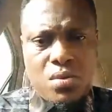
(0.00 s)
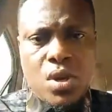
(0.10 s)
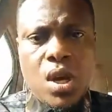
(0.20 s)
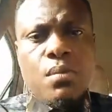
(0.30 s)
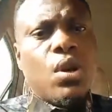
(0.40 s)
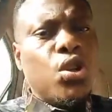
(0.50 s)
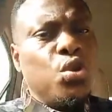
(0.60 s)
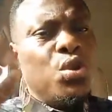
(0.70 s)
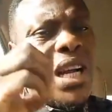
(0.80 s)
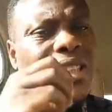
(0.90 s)
Because
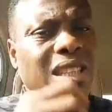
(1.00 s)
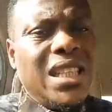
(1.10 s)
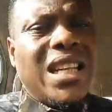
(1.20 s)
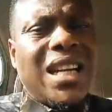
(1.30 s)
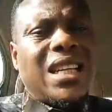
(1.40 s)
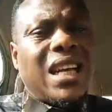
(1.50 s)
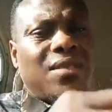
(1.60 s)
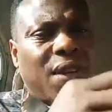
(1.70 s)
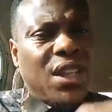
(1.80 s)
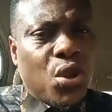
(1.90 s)
you now see it as an
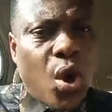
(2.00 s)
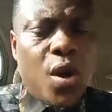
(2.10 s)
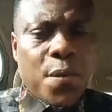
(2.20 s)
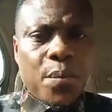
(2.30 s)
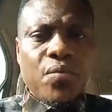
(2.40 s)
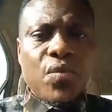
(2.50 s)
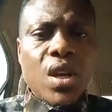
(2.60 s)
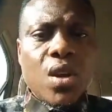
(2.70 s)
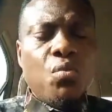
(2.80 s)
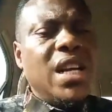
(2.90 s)
adventure.
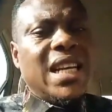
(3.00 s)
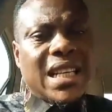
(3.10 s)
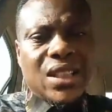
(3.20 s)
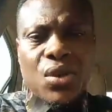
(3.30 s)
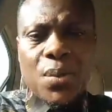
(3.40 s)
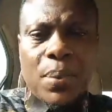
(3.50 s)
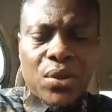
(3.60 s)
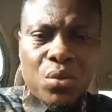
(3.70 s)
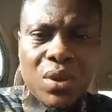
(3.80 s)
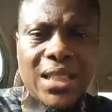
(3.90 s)
When they get to a
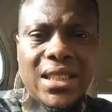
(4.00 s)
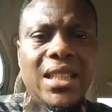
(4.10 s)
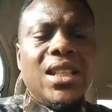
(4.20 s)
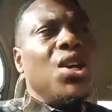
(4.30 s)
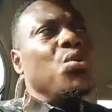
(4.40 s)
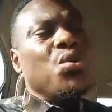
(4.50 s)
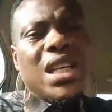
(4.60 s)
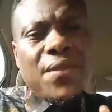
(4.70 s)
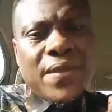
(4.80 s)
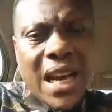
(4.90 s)
particular stage, you
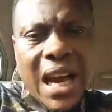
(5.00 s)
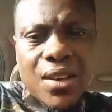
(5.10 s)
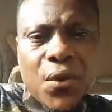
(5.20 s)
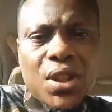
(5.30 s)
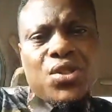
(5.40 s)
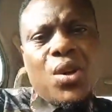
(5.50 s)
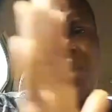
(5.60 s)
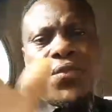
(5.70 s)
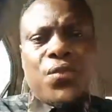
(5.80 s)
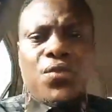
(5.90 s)
give them out for the sum
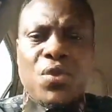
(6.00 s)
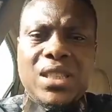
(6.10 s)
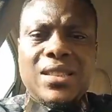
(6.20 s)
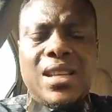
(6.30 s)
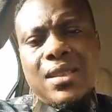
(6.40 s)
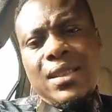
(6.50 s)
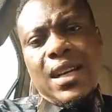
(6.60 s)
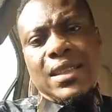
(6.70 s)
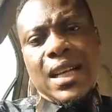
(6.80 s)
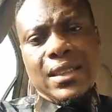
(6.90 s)
of 20,000
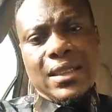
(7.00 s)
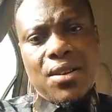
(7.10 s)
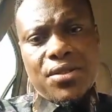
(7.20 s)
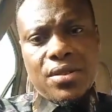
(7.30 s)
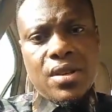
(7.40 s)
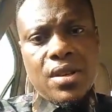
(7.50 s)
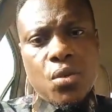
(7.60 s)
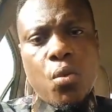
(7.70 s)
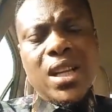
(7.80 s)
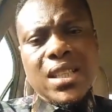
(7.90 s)
or 30,000.
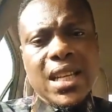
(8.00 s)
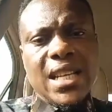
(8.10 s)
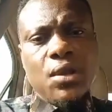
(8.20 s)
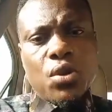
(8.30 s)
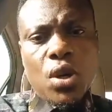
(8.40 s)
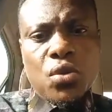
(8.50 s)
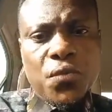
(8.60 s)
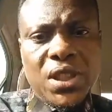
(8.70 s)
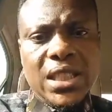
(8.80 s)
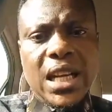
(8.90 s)
Once in a year, you come to
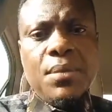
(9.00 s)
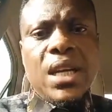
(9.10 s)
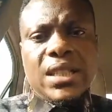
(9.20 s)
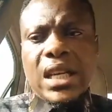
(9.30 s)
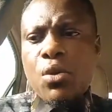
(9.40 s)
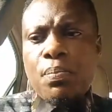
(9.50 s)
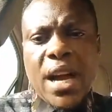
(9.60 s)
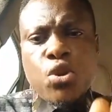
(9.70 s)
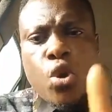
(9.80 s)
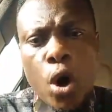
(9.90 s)
visit them, they will buy
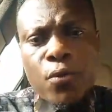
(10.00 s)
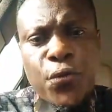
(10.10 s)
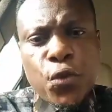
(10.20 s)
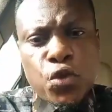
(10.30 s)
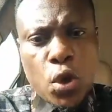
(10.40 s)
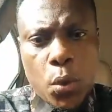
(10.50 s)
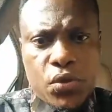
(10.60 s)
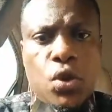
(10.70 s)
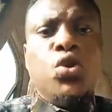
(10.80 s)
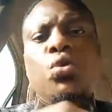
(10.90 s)
you all
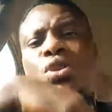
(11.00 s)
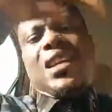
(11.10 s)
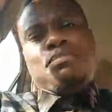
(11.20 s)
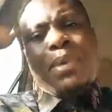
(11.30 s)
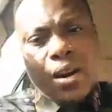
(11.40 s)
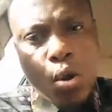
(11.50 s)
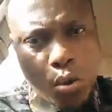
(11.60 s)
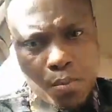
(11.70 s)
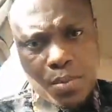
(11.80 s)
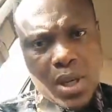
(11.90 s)
foodstuffs. You will take back
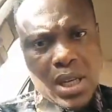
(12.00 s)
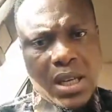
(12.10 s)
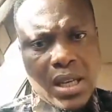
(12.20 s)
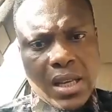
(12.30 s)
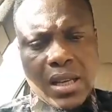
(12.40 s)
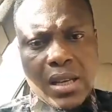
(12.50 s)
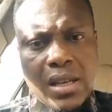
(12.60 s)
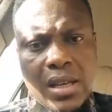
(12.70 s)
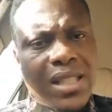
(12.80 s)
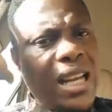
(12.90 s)
home.
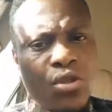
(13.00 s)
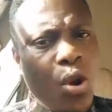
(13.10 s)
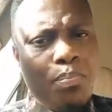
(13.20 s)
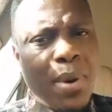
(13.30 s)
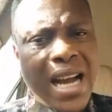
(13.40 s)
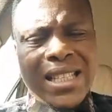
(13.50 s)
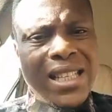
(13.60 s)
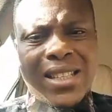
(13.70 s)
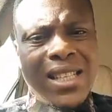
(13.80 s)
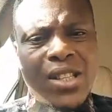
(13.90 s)
Is that so bad? Is
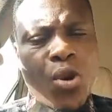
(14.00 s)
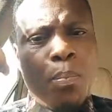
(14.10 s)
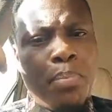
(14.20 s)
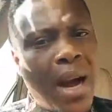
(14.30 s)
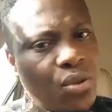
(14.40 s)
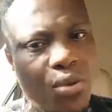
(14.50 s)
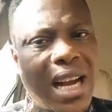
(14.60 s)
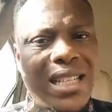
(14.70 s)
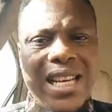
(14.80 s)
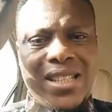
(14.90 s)
it so bad to
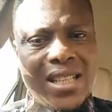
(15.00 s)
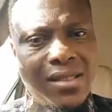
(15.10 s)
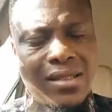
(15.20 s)
that extent?